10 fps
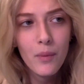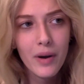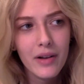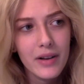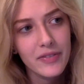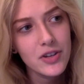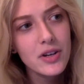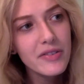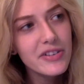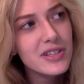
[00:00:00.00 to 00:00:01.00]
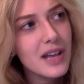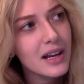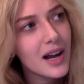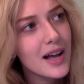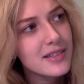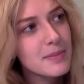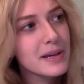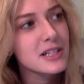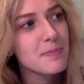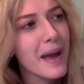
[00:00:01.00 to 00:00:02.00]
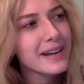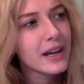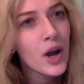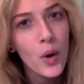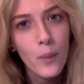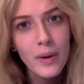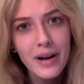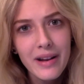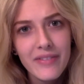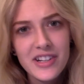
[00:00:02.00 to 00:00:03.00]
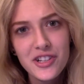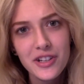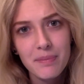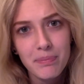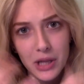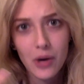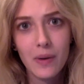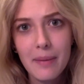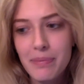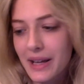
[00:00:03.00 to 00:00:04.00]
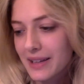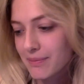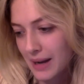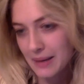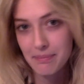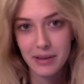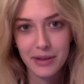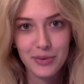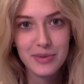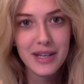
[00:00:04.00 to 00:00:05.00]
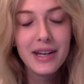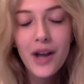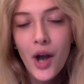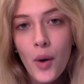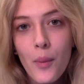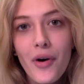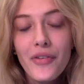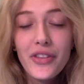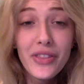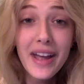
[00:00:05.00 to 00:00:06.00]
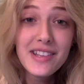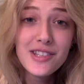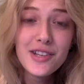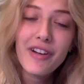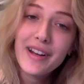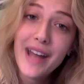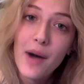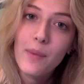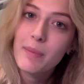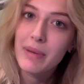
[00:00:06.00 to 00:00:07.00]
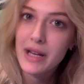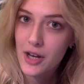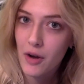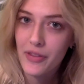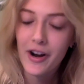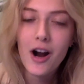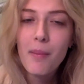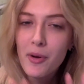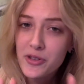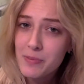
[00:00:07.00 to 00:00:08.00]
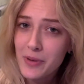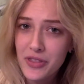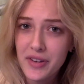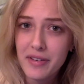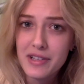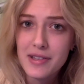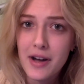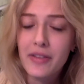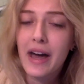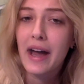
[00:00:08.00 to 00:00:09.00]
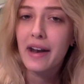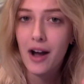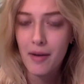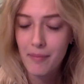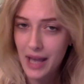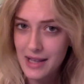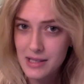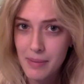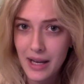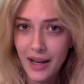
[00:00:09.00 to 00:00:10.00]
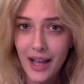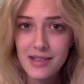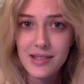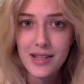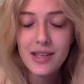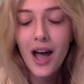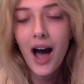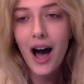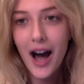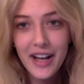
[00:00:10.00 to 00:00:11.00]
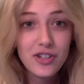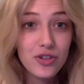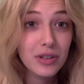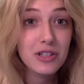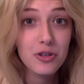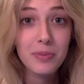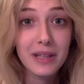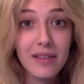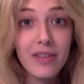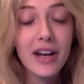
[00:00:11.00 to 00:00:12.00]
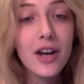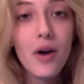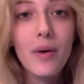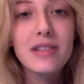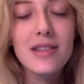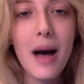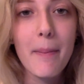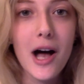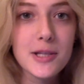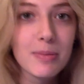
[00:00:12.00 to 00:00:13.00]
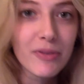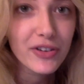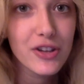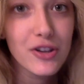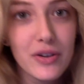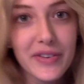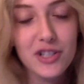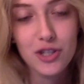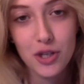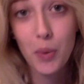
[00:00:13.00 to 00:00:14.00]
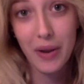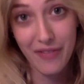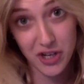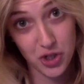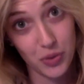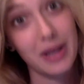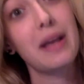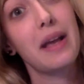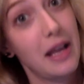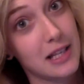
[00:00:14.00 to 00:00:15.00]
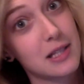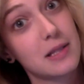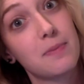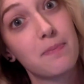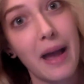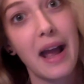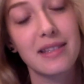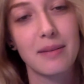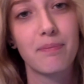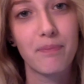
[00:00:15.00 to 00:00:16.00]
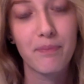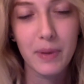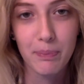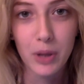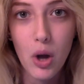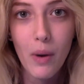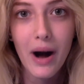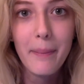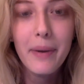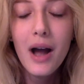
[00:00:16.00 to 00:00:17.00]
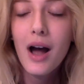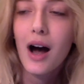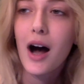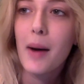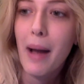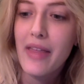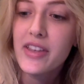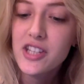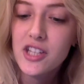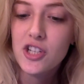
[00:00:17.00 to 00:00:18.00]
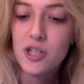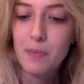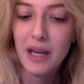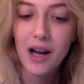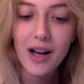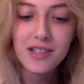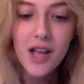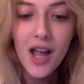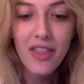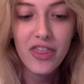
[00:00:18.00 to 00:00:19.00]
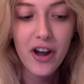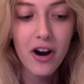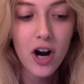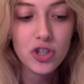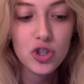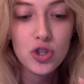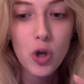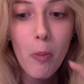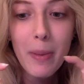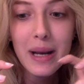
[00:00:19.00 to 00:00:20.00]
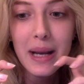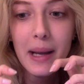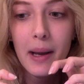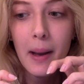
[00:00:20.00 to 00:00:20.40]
well, if the universe is going to constantly be expanding, wouldn't it eventually blow up like my balloon did? Well, the answer right now would be no. There are multiple theories, though, that can debate against this. I truly do believe that, no, it's not possible for the universe to eventually expand and blow up. And this is just because there are so many